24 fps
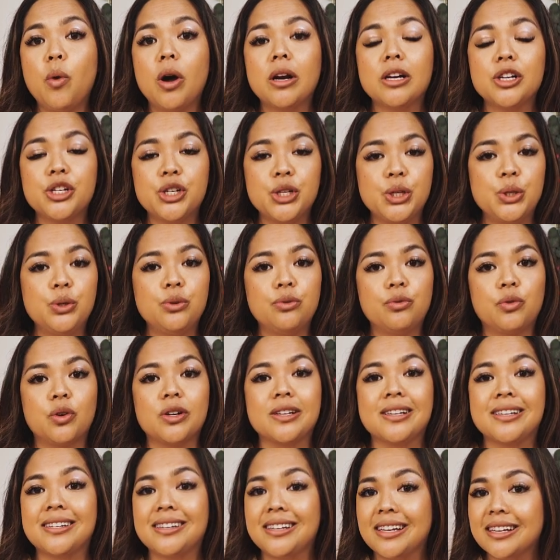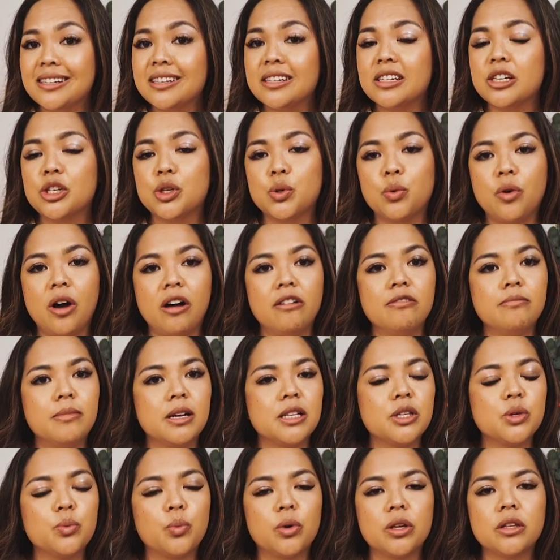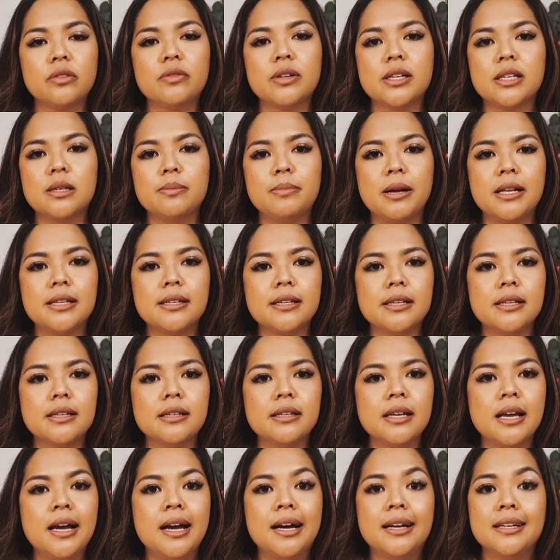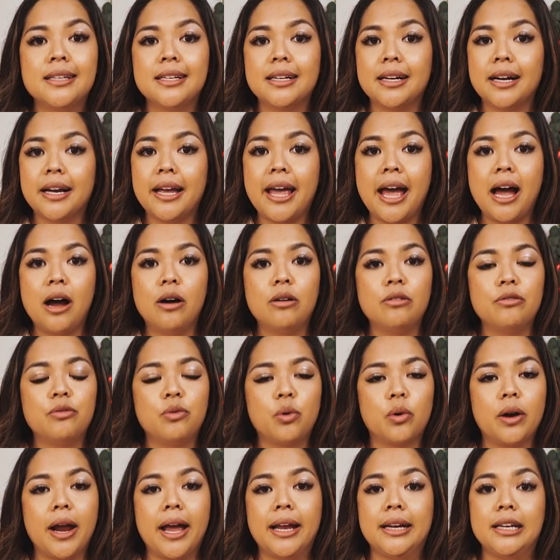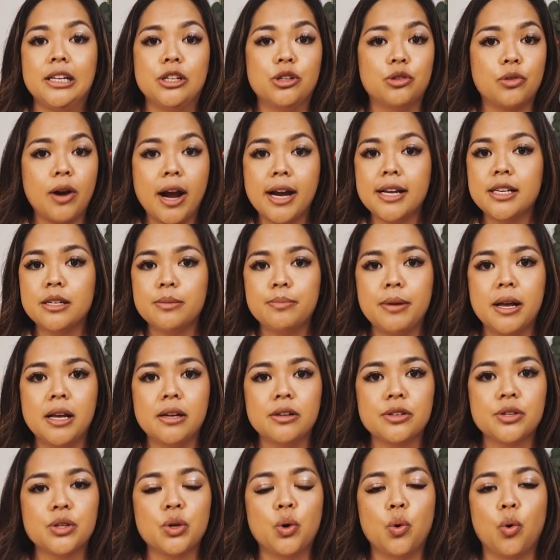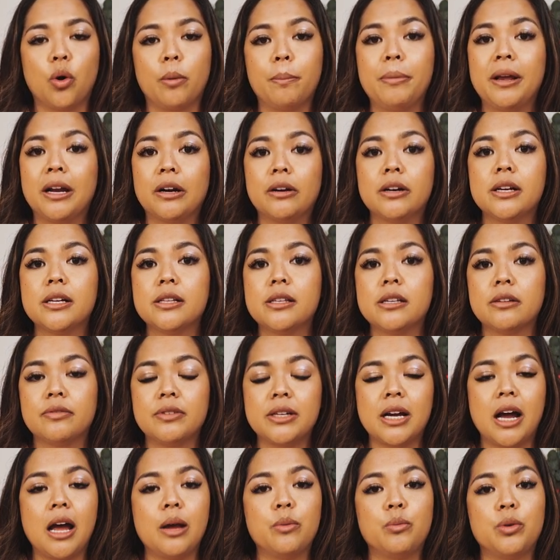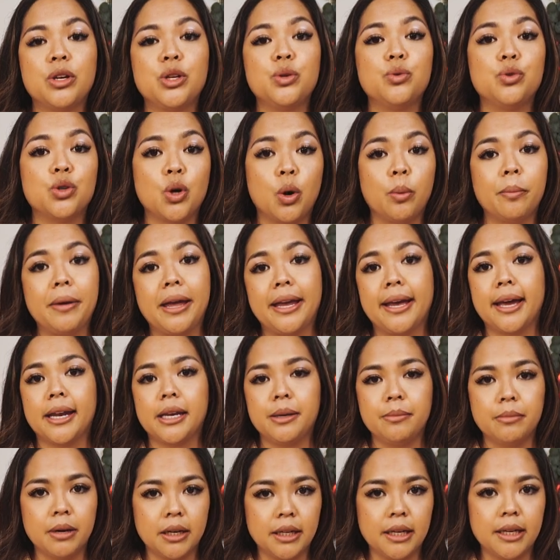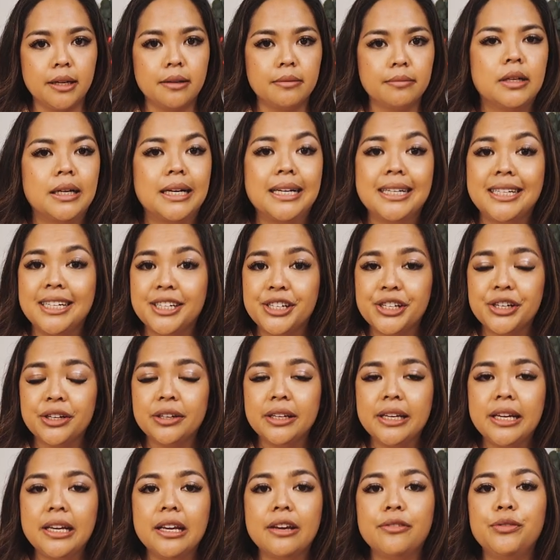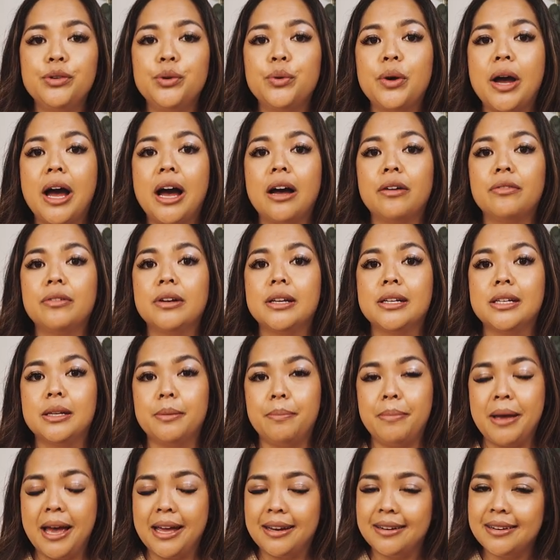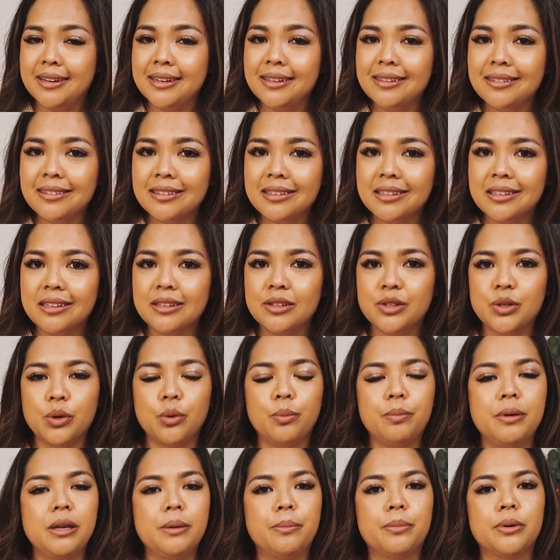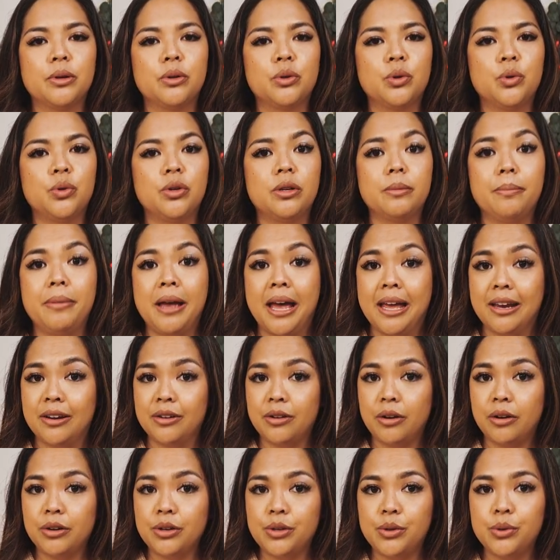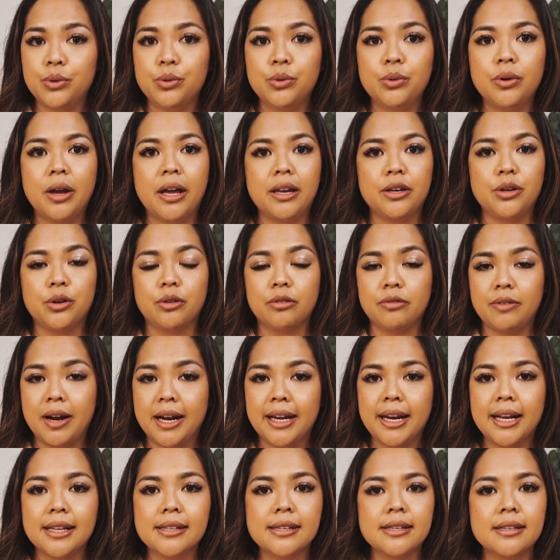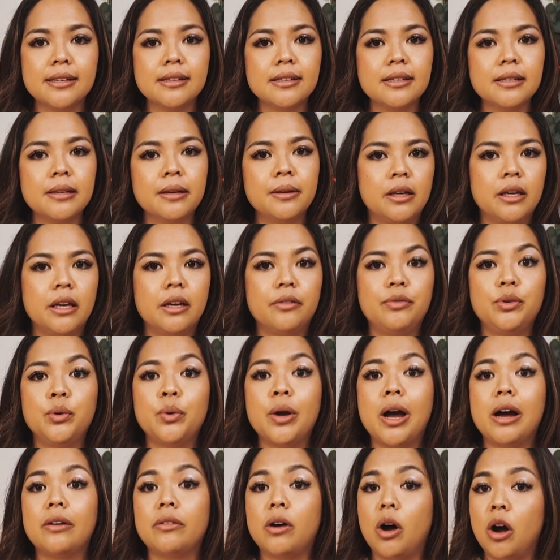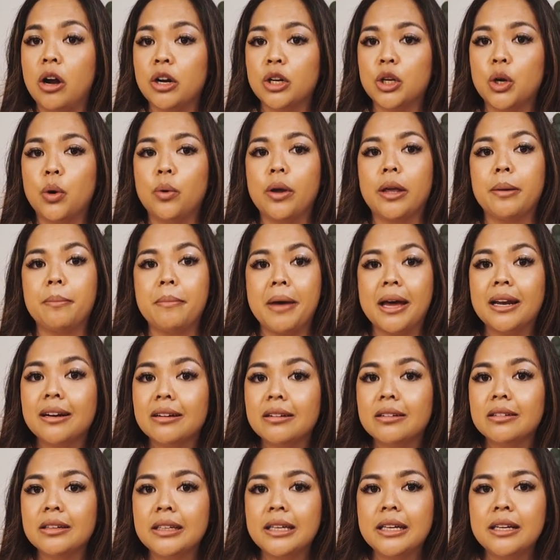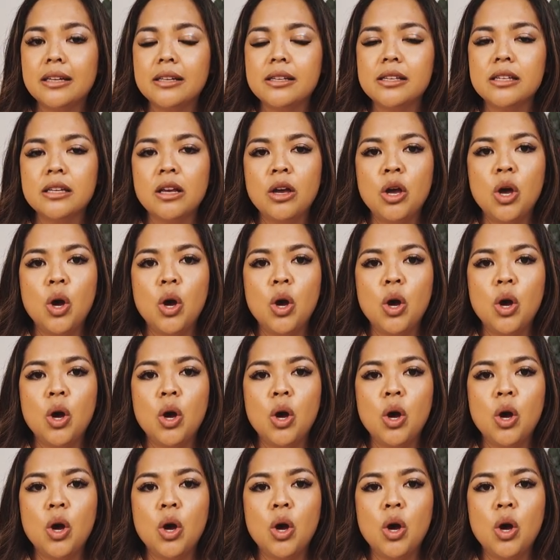want to shoot for 6 to 12 months worth of expenses to account for any dry spells or periods of time when you don't make any money. Additionally, if you have dependents, so people who depend on you and your finances, if you have ongoing medical needs,